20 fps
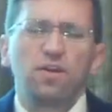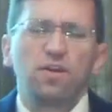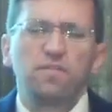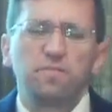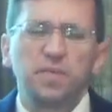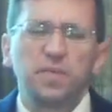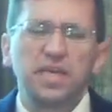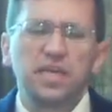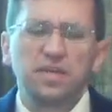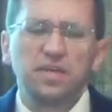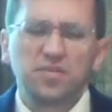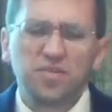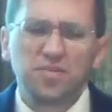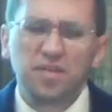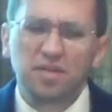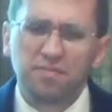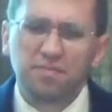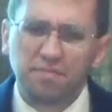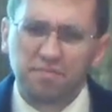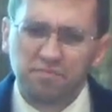of me
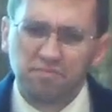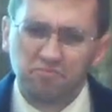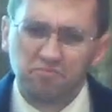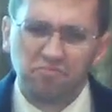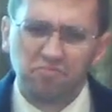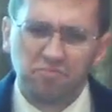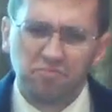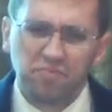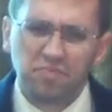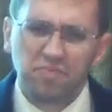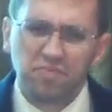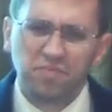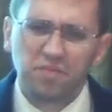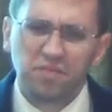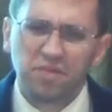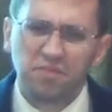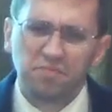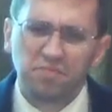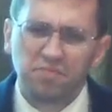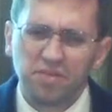some
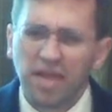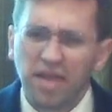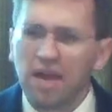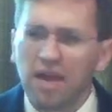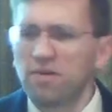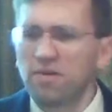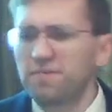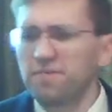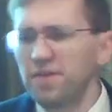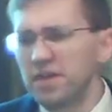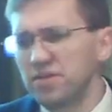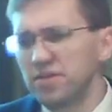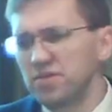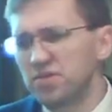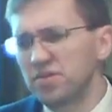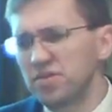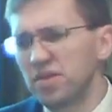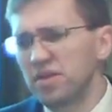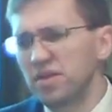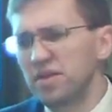some
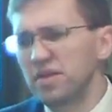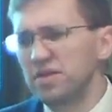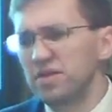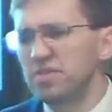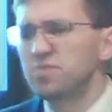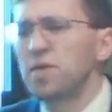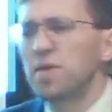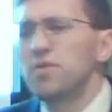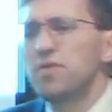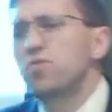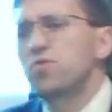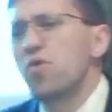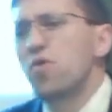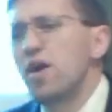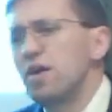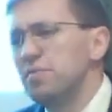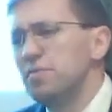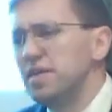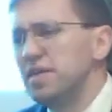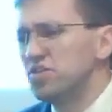sacrifice. This might
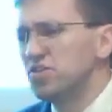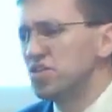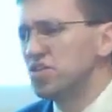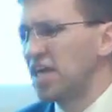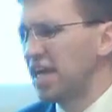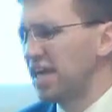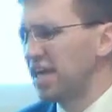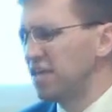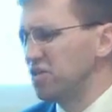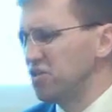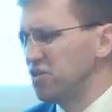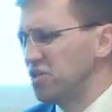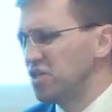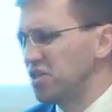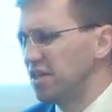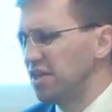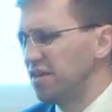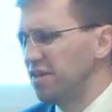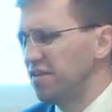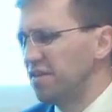require me to
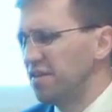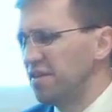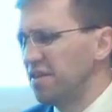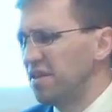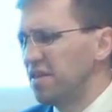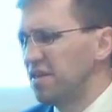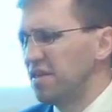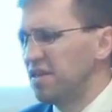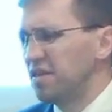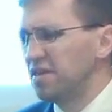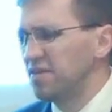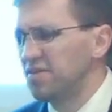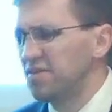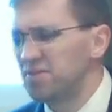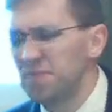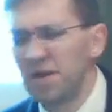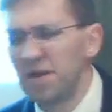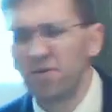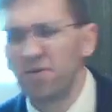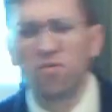change
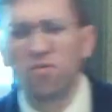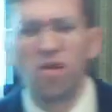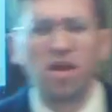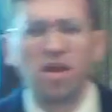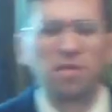this might require